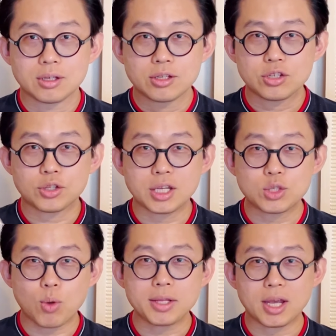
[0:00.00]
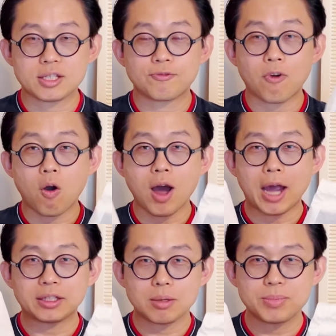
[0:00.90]
So this one has 4
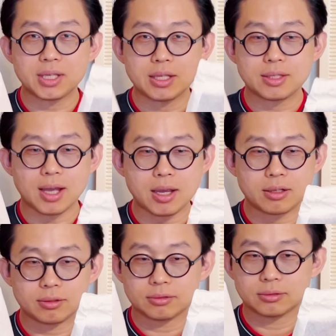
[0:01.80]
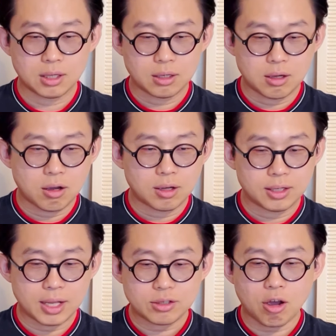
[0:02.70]
items inside.
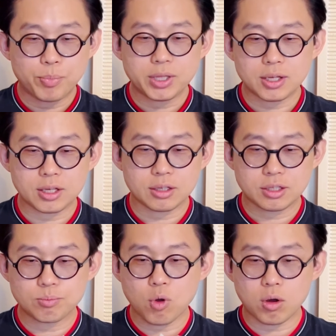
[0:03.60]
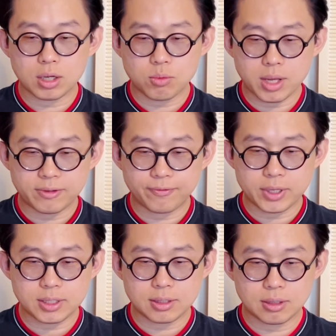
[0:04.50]
Let's open the smaller one
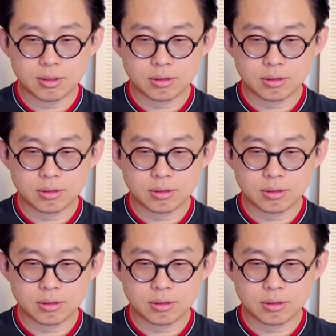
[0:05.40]
first.